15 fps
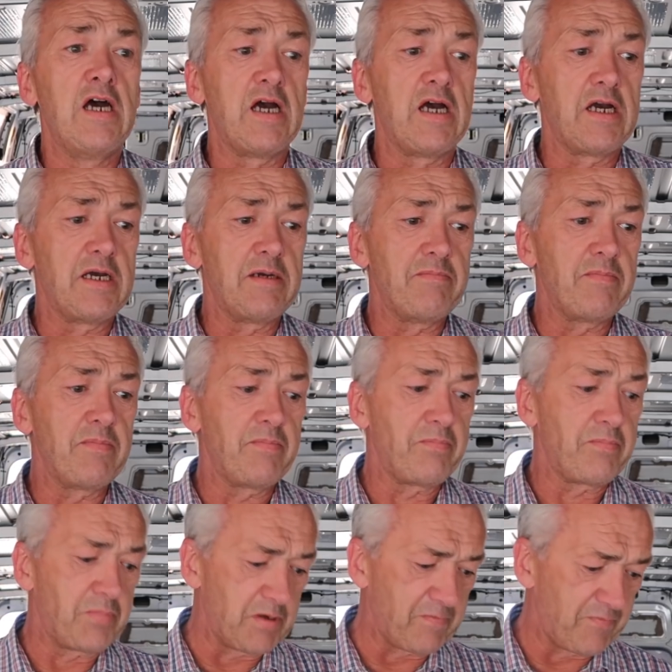
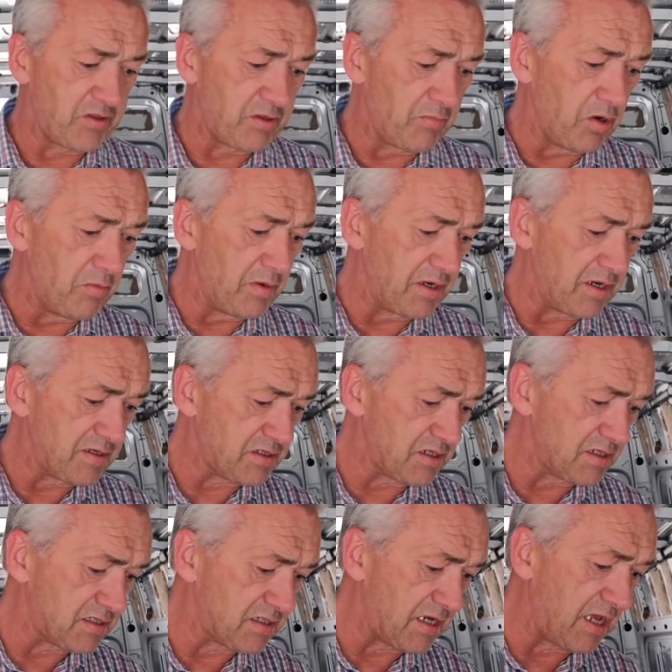but for the moment it's
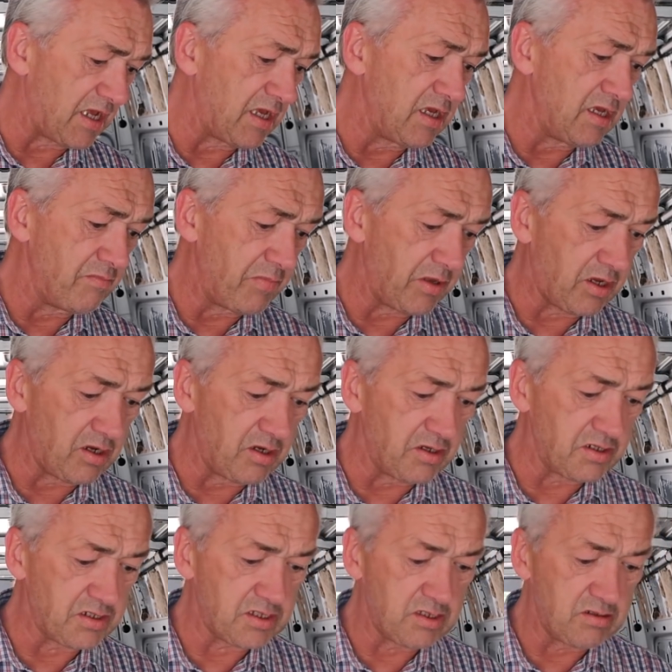going to stay
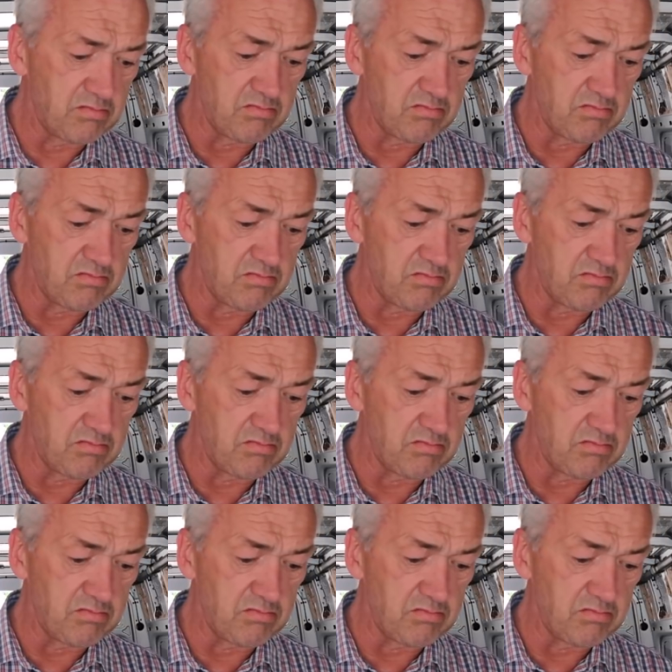because